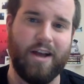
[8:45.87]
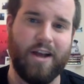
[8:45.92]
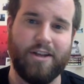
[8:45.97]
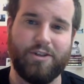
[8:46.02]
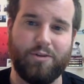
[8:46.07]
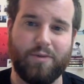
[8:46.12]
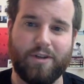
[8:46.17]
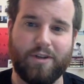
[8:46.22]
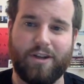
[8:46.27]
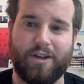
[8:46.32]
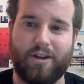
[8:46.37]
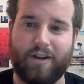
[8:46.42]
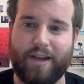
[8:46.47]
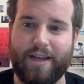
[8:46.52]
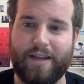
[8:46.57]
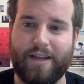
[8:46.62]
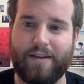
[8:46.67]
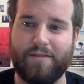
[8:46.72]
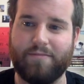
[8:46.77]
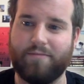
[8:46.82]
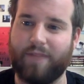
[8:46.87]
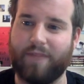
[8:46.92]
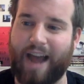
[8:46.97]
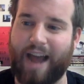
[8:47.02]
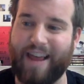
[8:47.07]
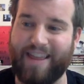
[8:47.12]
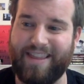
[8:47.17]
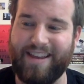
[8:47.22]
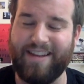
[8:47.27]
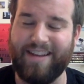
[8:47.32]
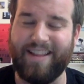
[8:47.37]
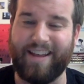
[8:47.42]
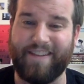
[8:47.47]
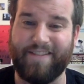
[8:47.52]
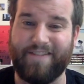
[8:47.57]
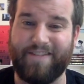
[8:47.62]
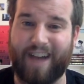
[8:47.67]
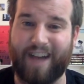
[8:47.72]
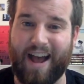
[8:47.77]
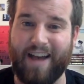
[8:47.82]
So we're talking, I think,
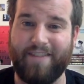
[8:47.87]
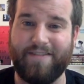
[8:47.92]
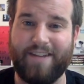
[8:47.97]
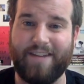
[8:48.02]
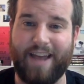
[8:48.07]
like 5